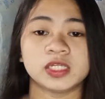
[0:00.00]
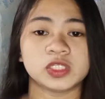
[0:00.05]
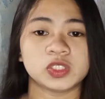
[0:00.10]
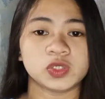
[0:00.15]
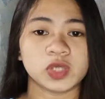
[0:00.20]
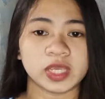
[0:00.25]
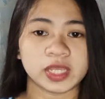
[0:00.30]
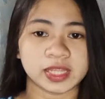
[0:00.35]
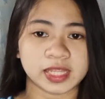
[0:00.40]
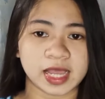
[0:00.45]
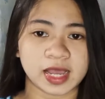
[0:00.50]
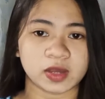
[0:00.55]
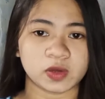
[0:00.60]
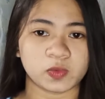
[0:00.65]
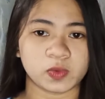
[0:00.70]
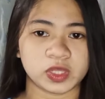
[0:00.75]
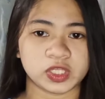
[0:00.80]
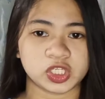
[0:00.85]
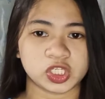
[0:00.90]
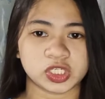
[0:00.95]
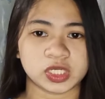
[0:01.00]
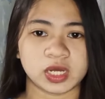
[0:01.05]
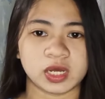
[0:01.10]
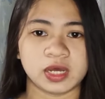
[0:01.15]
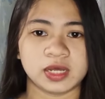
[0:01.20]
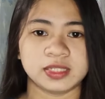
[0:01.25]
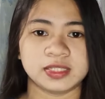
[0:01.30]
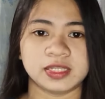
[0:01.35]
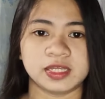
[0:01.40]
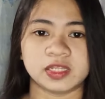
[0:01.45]
to a language
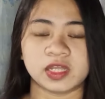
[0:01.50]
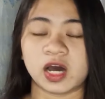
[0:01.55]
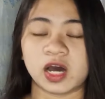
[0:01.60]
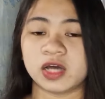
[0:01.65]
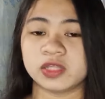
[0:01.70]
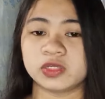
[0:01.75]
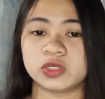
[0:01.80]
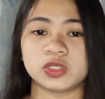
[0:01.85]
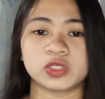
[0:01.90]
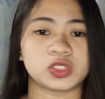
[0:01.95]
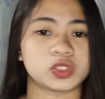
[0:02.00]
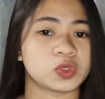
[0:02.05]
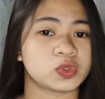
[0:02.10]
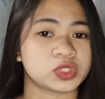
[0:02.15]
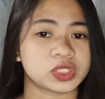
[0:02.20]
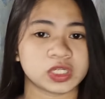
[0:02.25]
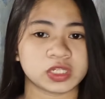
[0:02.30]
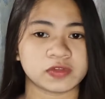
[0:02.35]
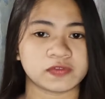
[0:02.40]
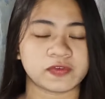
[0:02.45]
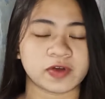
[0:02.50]
than other social